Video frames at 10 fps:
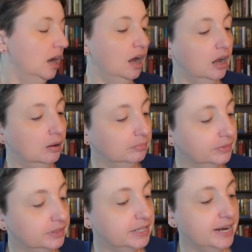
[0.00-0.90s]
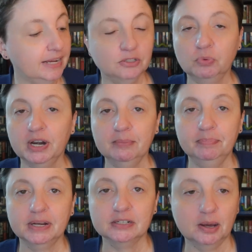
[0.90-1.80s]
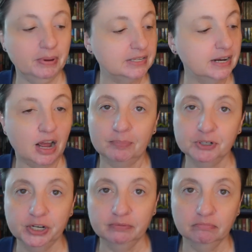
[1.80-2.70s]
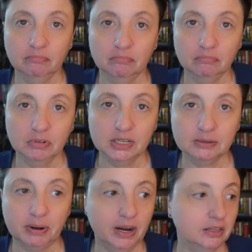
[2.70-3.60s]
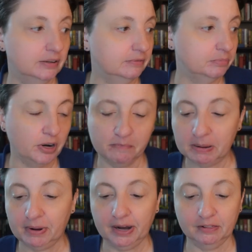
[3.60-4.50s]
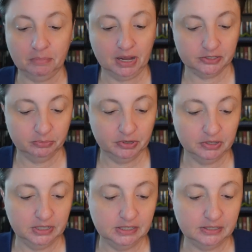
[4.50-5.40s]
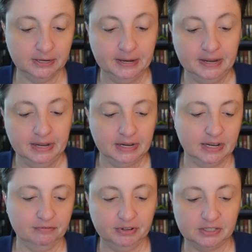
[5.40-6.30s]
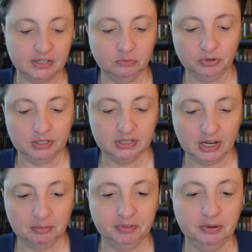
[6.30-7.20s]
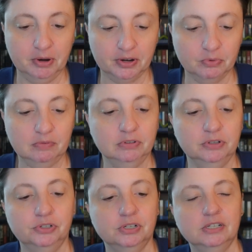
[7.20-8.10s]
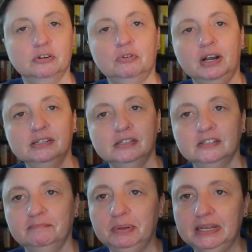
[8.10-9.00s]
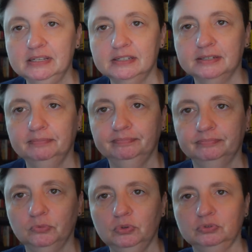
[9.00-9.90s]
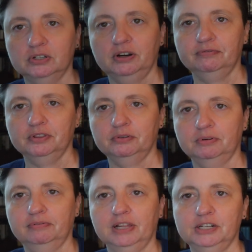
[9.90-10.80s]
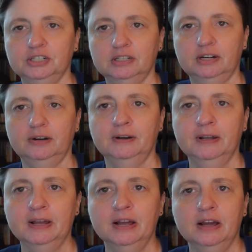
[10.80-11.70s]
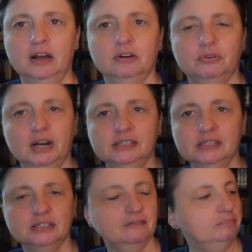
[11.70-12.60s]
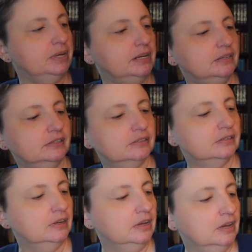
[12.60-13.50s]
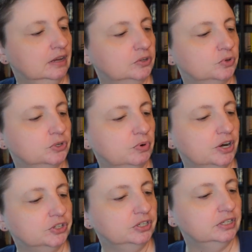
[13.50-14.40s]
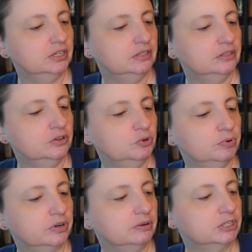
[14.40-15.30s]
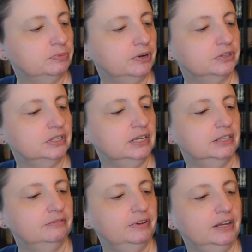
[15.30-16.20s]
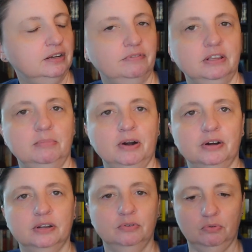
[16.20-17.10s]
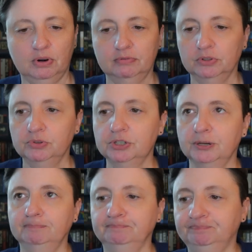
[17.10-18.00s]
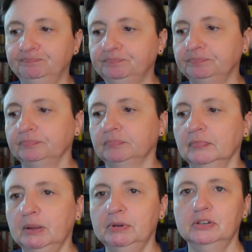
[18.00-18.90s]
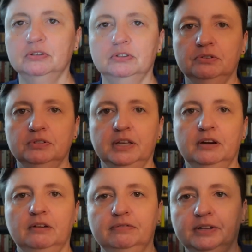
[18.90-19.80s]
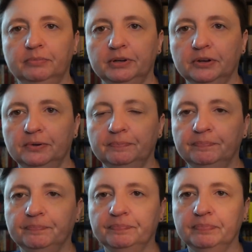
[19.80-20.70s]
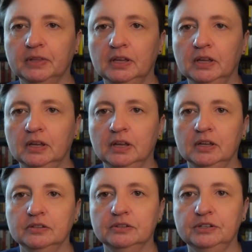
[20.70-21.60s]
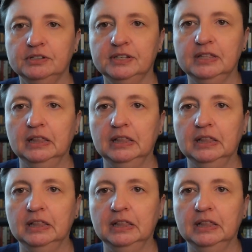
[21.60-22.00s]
Um, the next one I picked up as an option, as a pile, part of my pile of possibilities, Kind of fits in with the time of the American Revolution is a crisis of peace. Ooh, sorry for the reflection there. A crisis of peace, George Washington, the Newburgh Conspiracy, and the fate of the American Revolution. Let me just turn that off. There we go. So you just see the